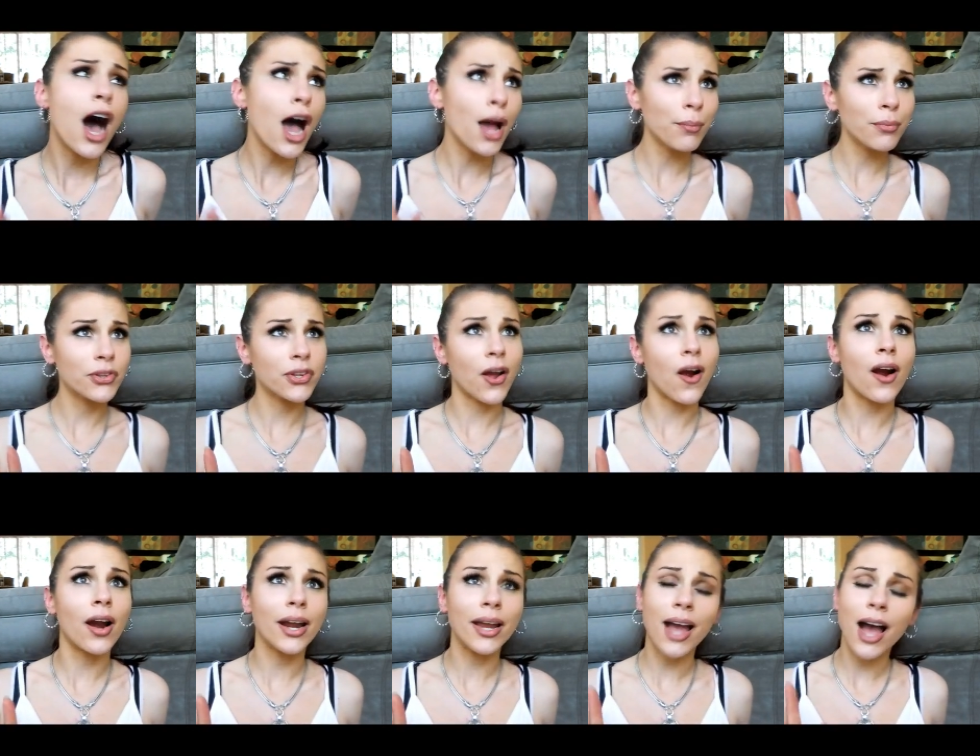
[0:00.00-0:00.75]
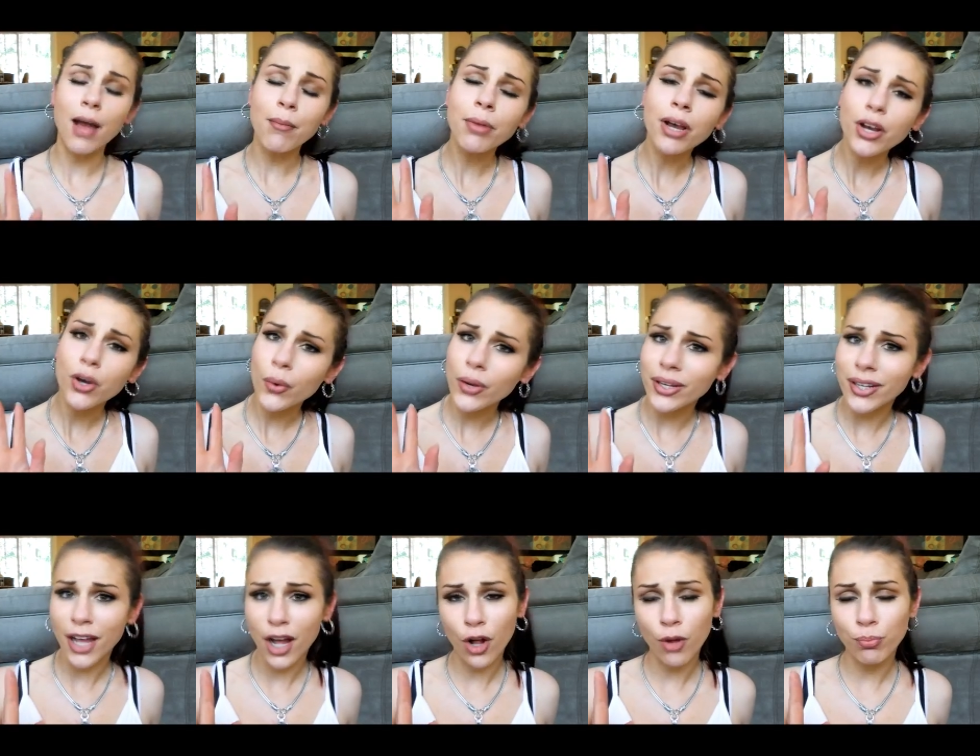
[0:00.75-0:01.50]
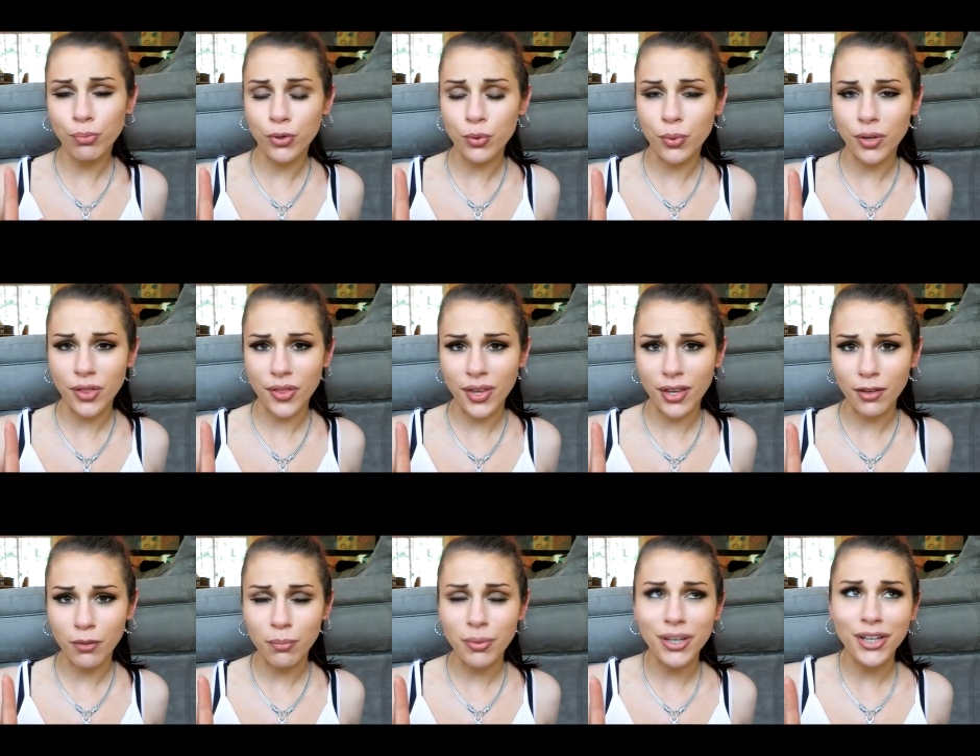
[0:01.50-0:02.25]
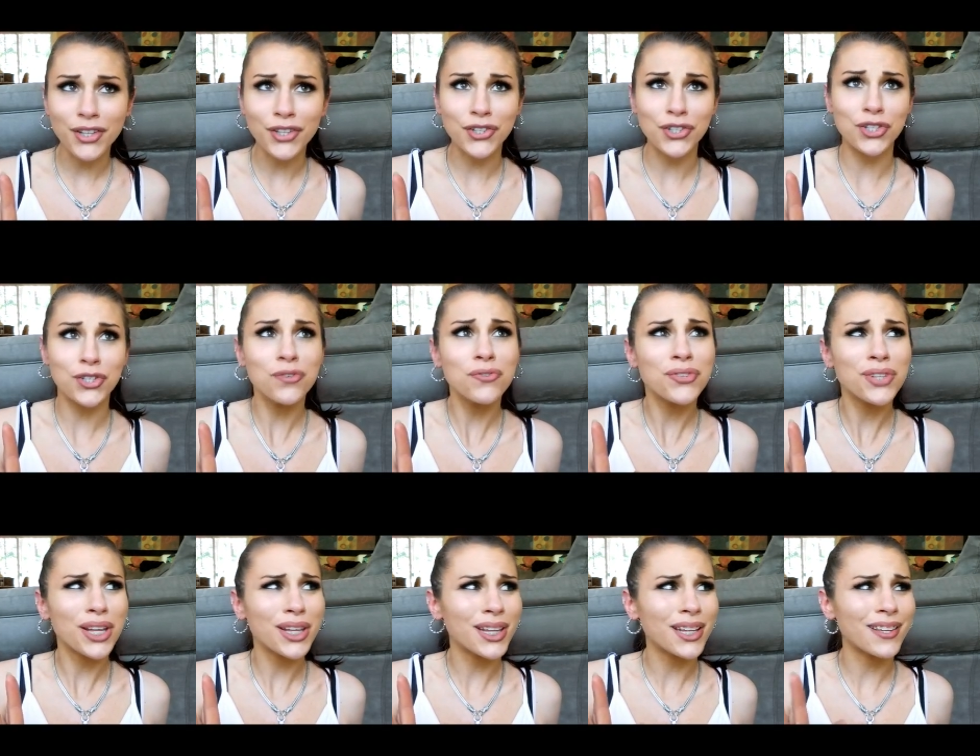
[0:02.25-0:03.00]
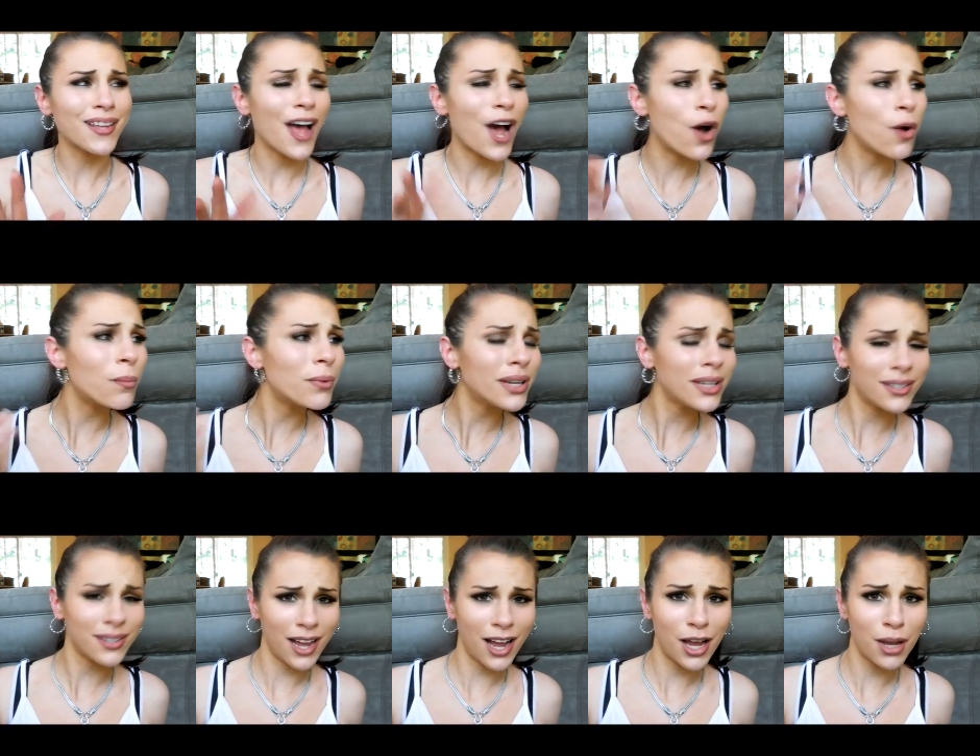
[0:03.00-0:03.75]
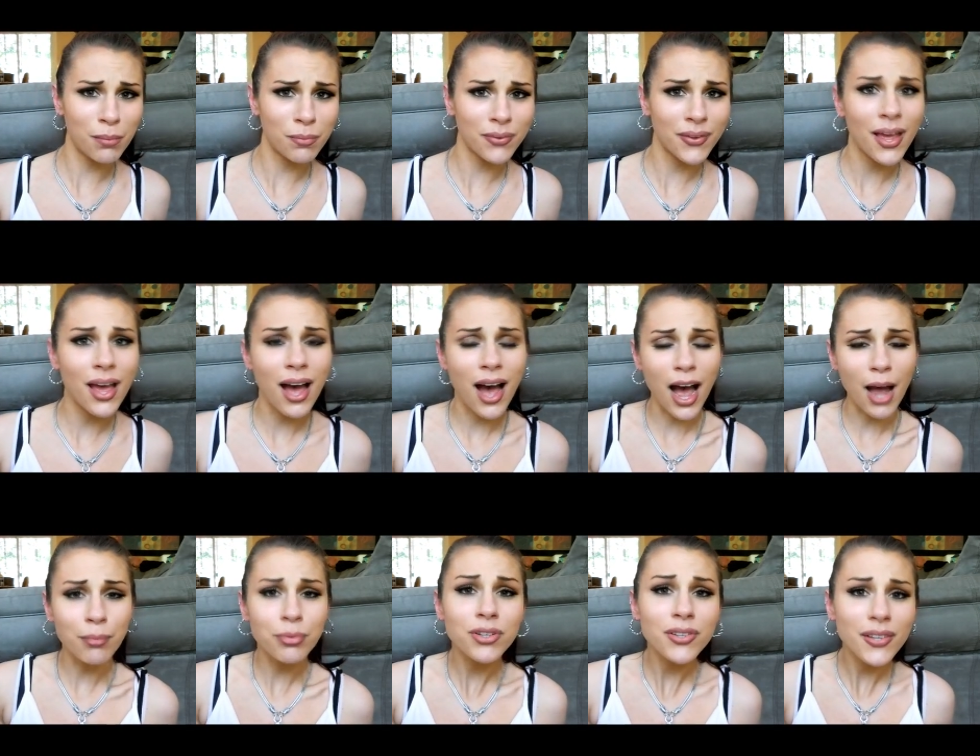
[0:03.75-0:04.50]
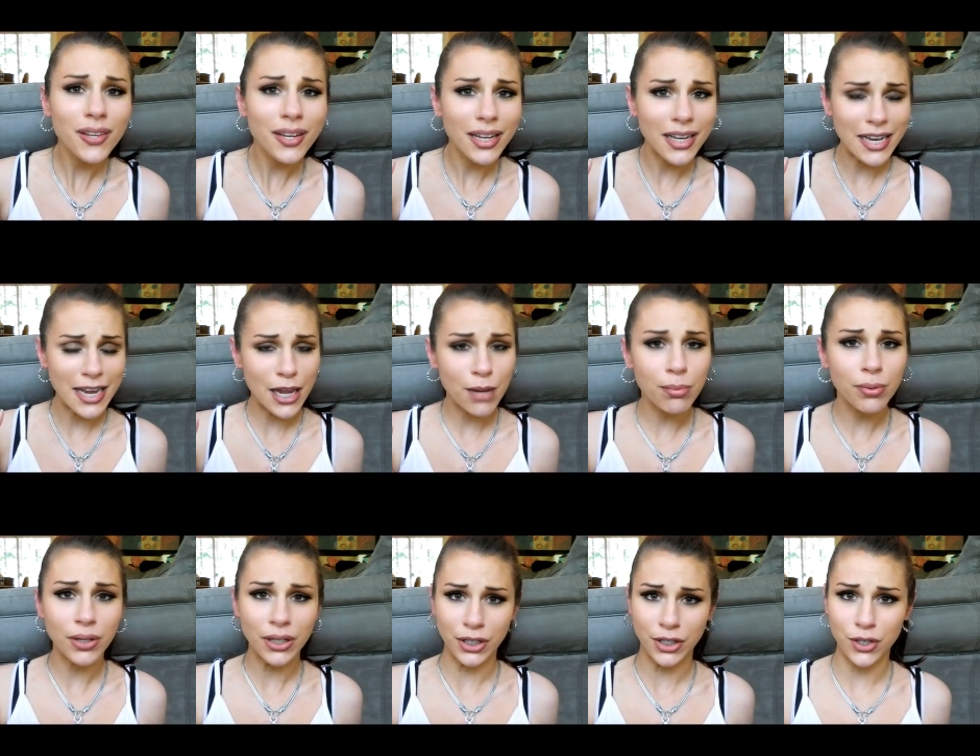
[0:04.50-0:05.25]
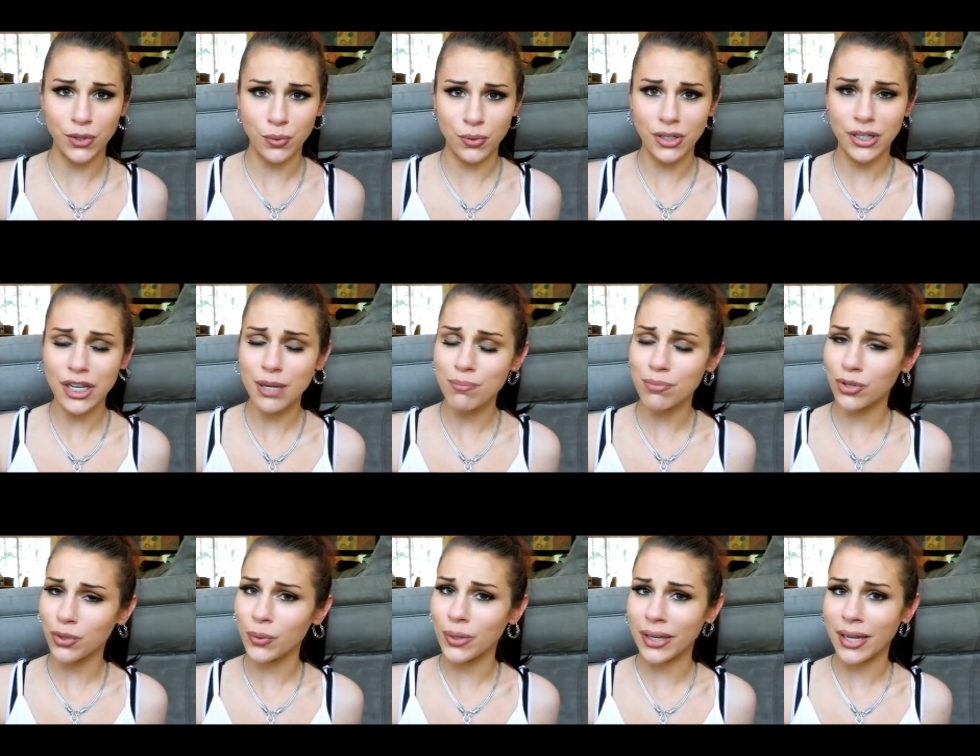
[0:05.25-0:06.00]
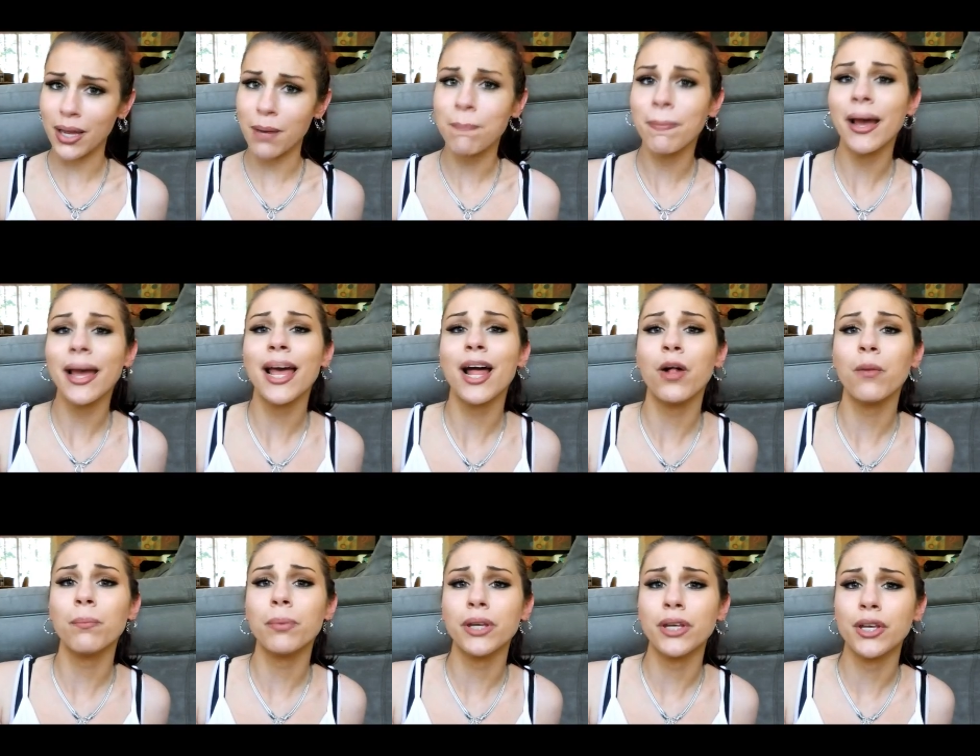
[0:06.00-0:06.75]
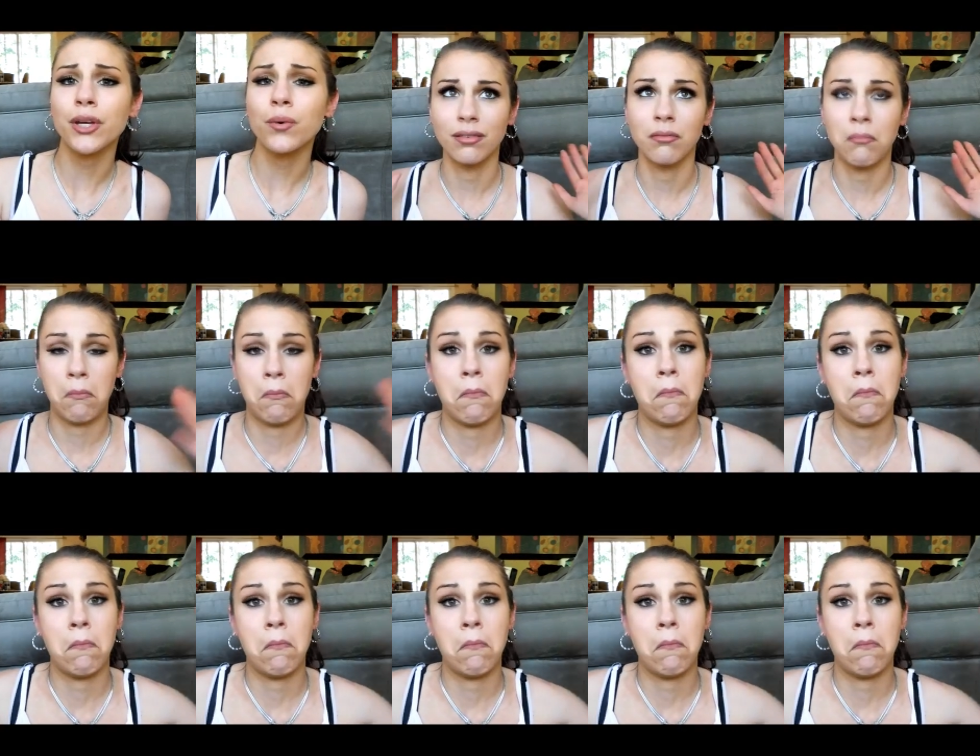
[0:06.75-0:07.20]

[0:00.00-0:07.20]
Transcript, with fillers: I'm sorry, I'm not going to help you with this because you've done this how many times? I'm just enabling you to keep doing it by helping you.